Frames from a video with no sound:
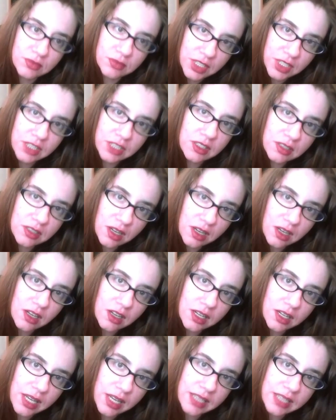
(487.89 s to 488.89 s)
readers
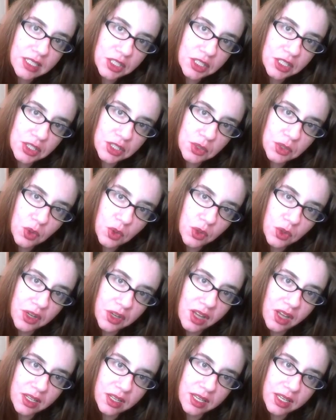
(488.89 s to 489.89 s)
are connecting to or
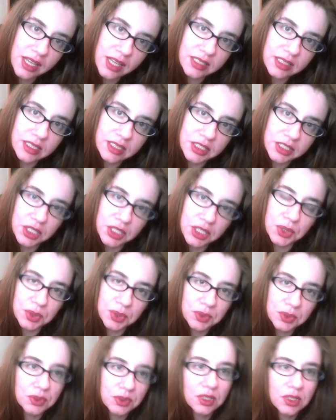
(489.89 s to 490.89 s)
not connecting to.